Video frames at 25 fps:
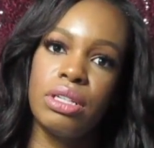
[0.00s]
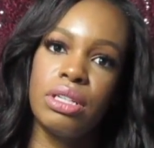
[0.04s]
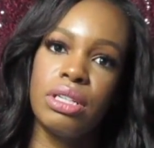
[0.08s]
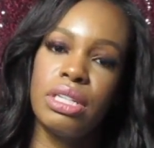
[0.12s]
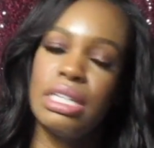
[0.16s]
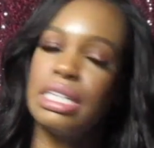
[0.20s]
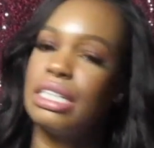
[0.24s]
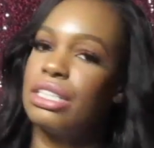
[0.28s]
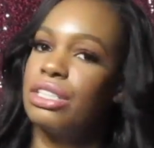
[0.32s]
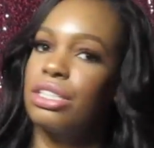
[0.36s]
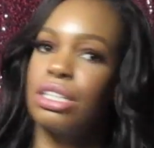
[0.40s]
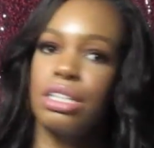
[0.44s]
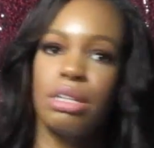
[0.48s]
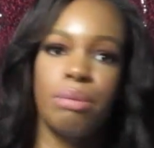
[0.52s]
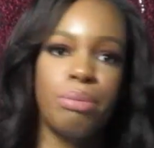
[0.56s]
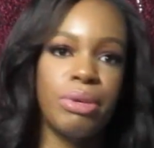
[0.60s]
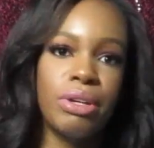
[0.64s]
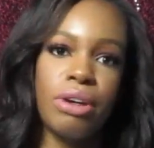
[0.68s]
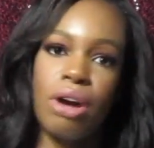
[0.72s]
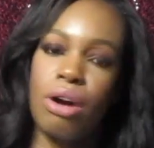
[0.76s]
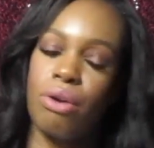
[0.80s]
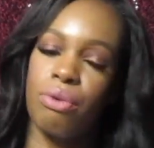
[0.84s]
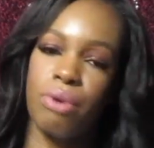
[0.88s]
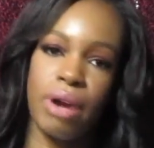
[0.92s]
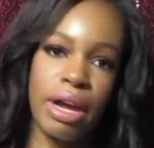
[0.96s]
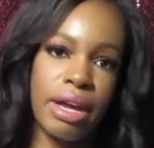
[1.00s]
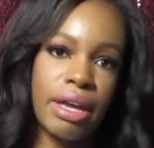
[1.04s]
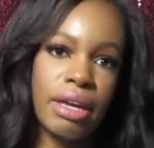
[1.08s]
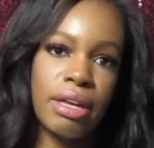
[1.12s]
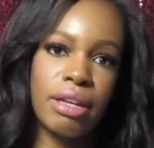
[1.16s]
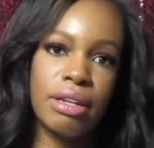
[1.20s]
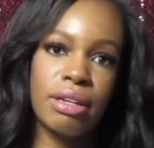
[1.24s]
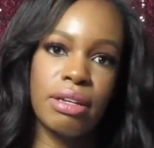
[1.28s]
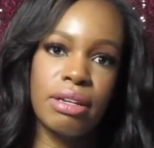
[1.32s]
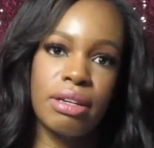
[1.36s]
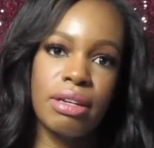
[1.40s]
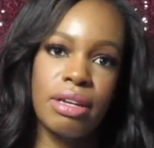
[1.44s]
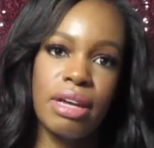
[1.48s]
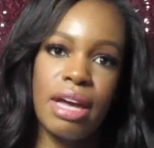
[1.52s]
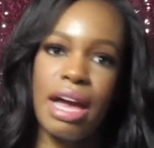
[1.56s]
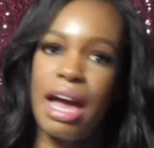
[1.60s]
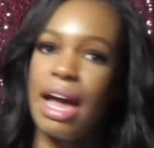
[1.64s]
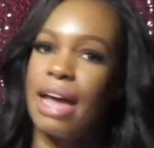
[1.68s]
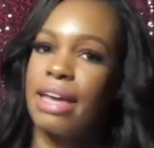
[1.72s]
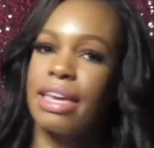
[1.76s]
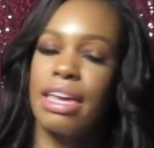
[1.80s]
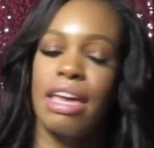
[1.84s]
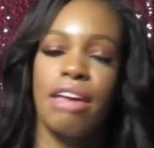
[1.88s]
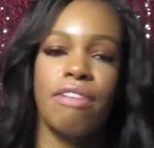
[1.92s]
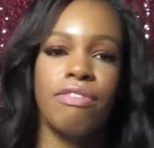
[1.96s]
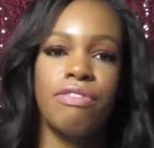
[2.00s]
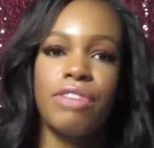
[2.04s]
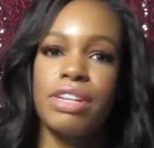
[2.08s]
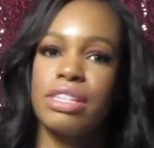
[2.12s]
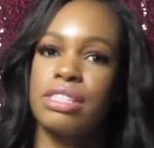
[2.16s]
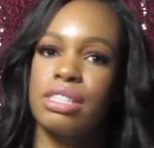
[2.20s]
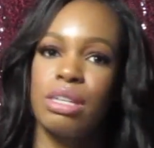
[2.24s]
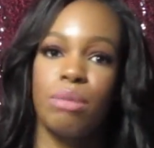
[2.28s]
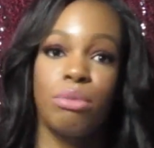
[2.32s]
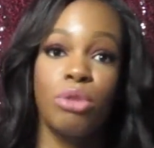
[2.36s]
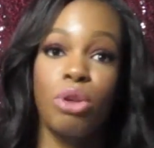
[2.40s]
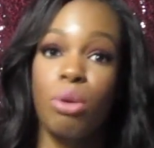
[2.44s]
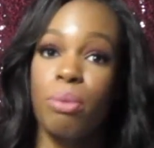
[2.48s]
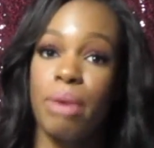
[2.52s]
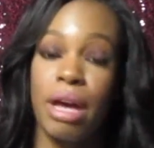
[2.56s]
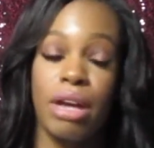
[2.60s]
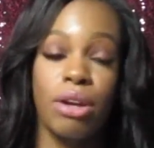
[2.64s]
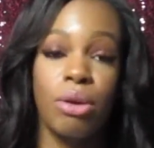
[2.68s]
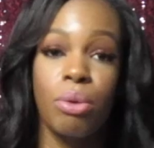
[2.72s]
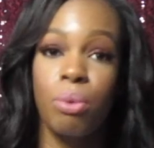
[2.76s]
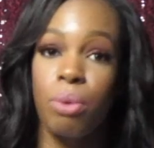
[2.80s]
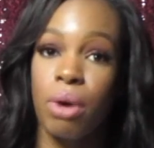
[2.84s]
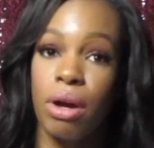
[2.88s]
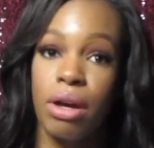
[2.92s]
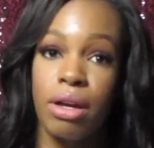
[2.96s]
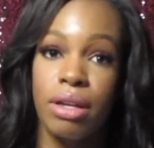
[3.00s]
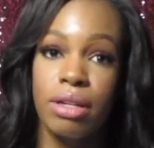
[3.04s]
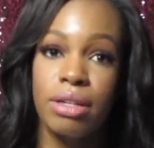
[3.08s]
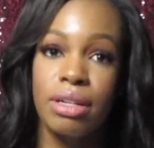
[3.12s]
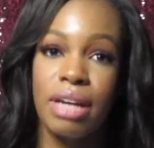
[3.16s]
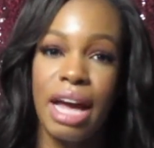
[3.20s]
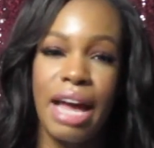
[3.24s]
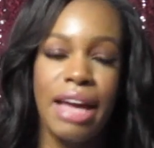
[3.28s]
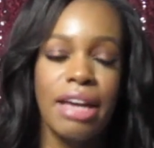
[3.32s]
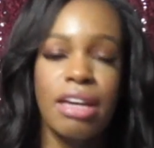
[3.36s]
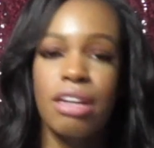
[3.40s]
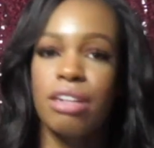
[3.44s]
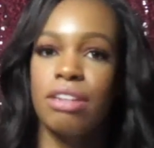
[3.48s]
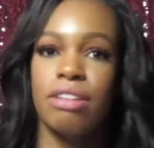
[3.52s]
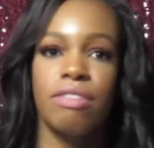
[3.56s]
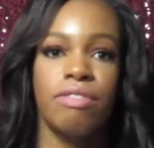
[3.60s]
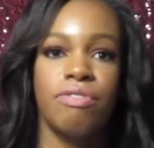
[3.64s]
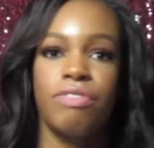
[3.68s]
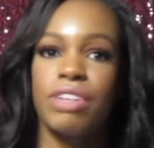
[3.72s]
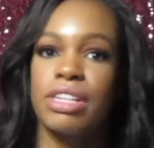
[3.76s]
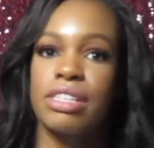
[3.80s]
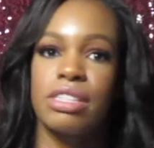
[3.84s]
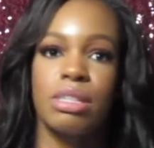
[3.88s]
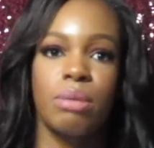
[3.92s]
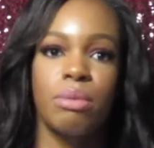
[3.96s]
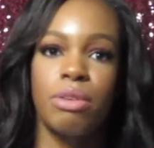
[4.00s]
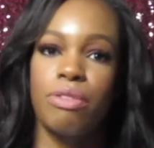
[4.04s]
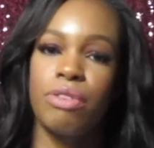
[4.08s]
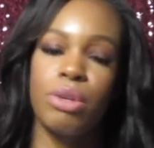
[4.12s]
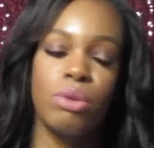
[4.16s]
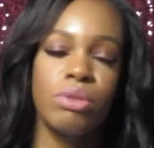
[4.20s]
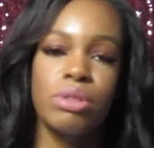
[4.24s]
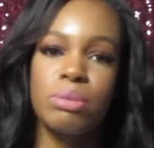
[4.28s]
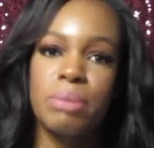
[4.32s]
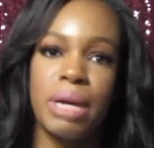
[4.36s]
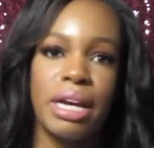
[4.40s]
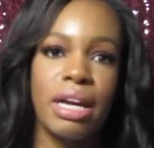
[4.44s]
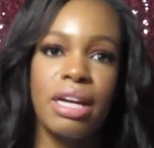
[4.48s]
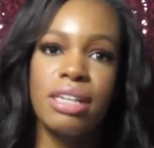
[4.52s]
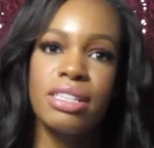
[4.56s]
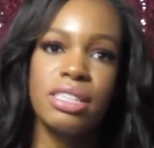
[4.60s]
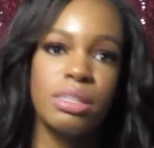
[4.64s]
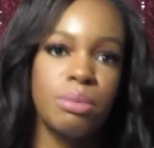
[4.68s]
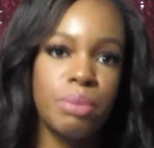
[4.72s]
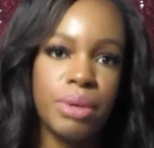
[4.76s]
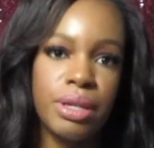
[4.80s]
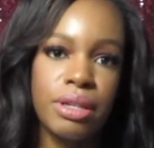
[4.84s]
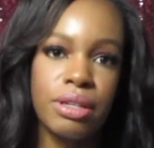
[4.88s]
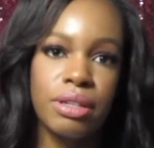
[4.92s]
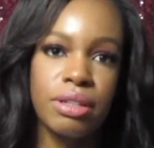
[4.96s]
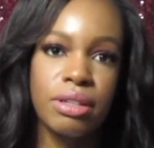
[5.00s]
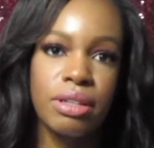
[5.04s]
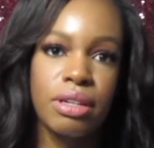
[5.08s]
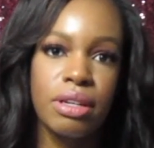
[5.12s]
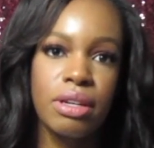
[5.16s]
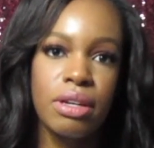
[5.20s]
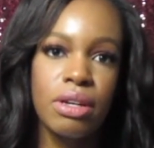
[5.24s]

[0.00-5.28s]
He's going to be all right. I can't fix him no matter what. I couldn't fix him if he was my husband.